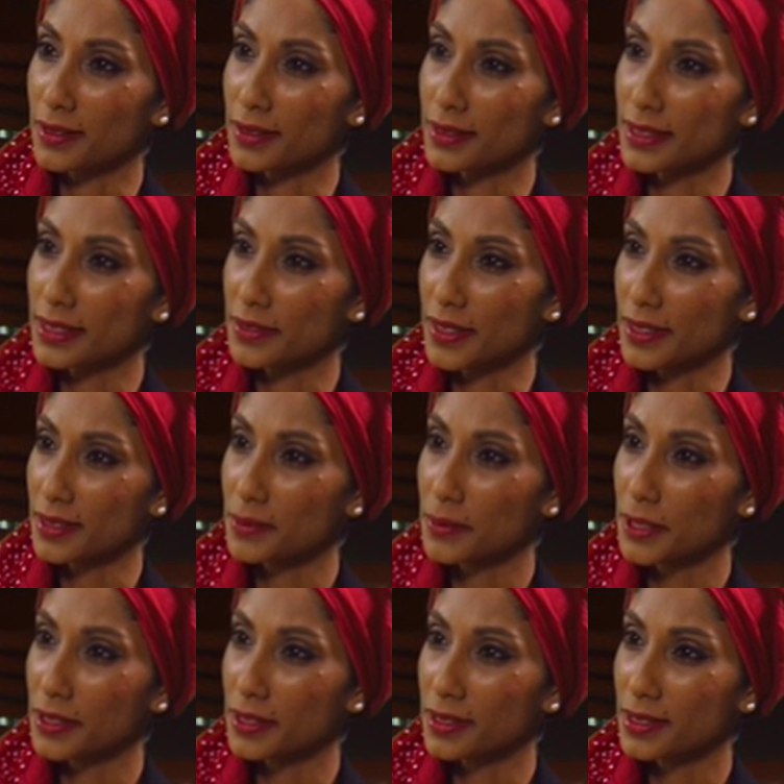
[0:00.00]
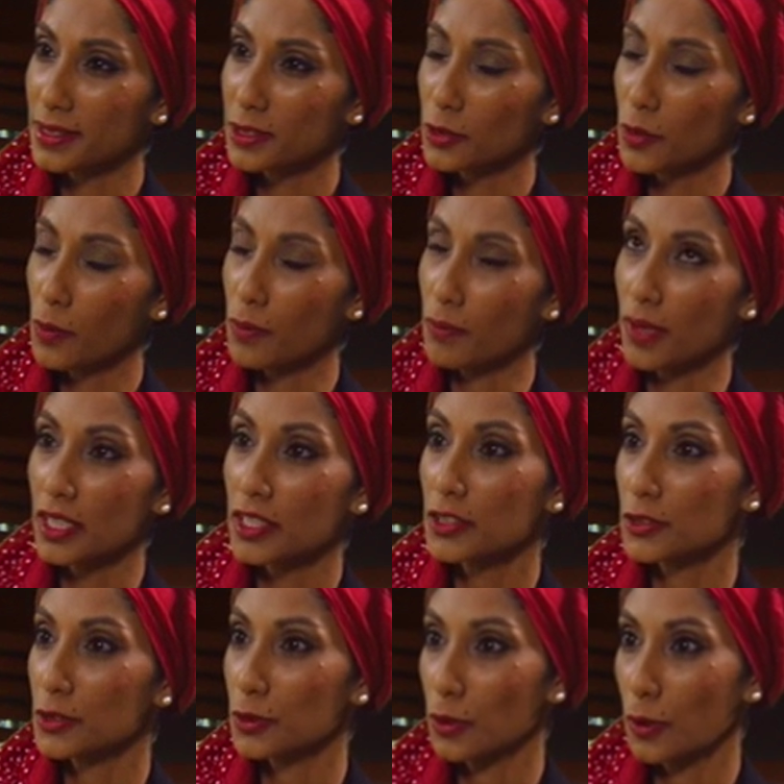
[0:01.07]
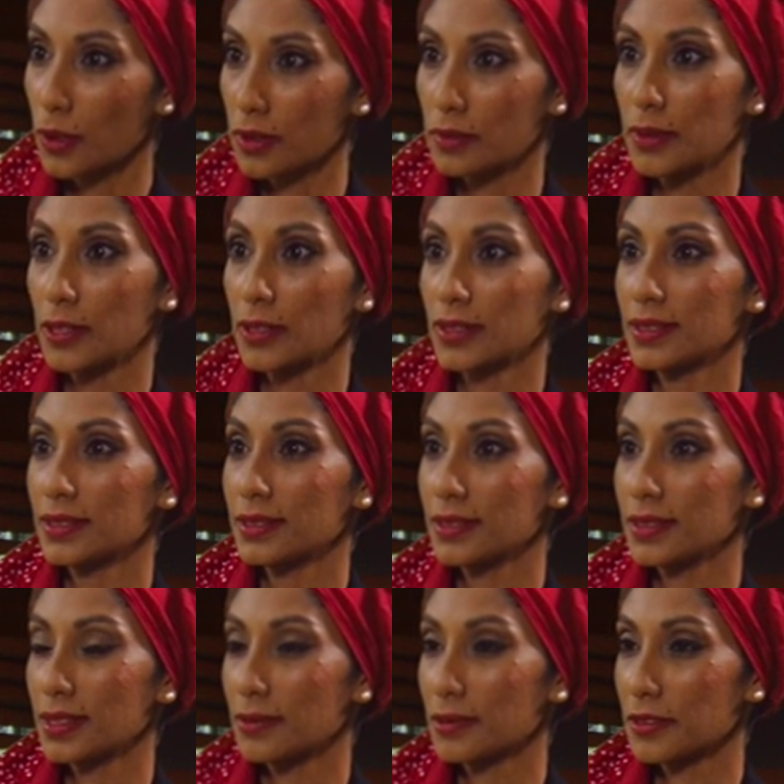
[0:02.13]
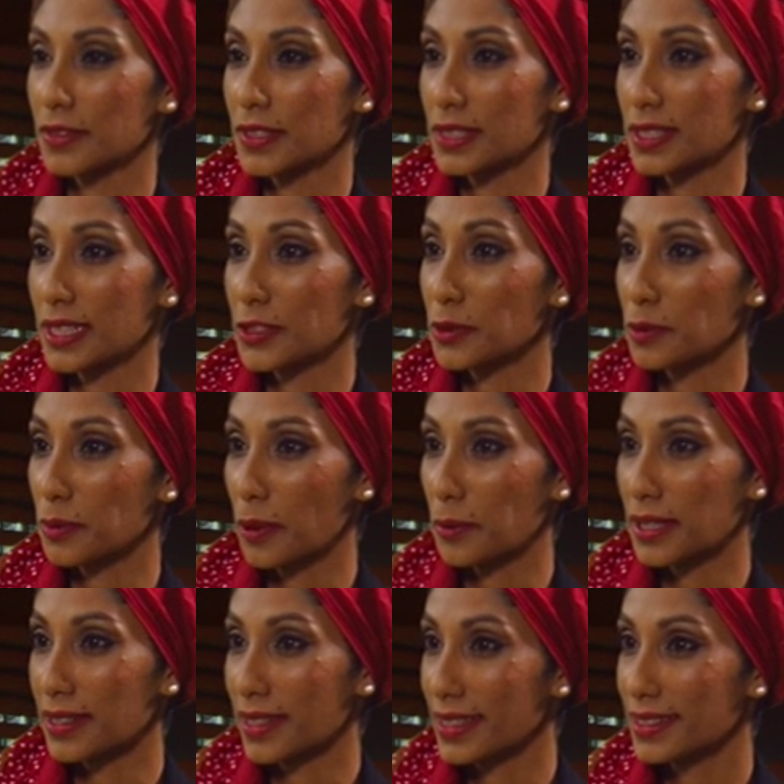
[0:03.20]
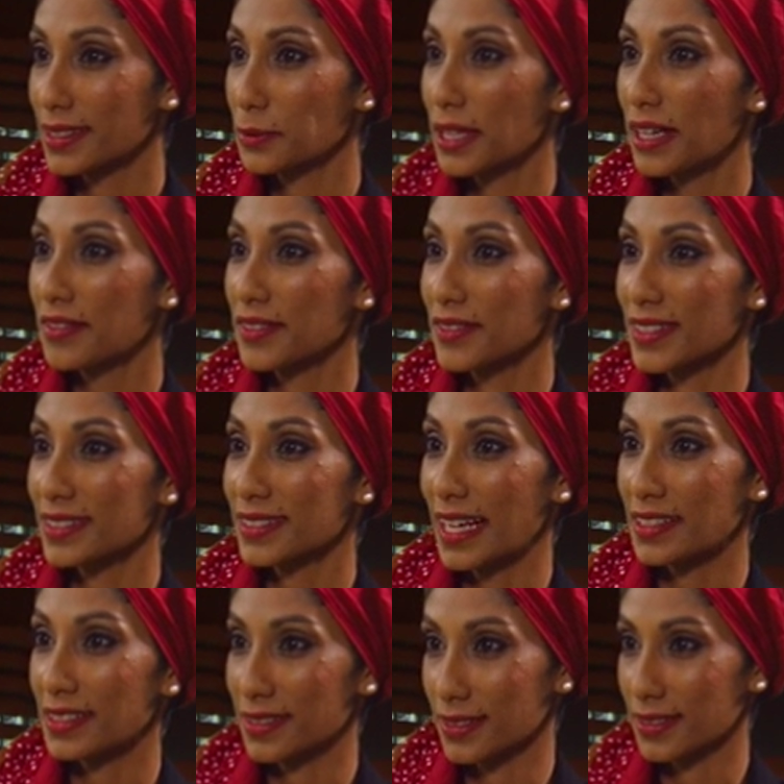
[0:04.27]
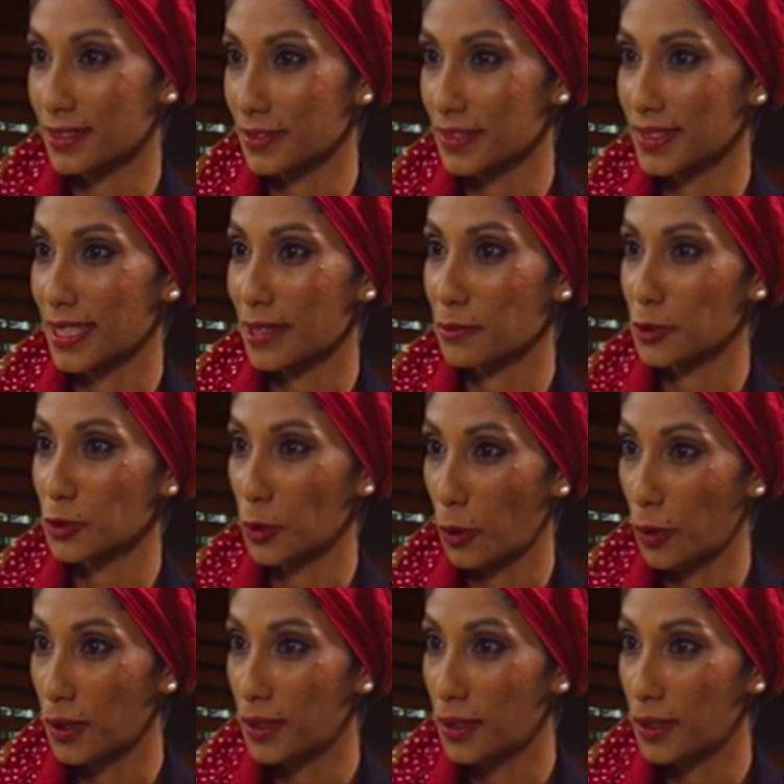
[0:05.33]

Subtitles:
leave us, because there's so much to talk about in terms of intellectual property rights, and we haven't even scratched the surface, I'm sure.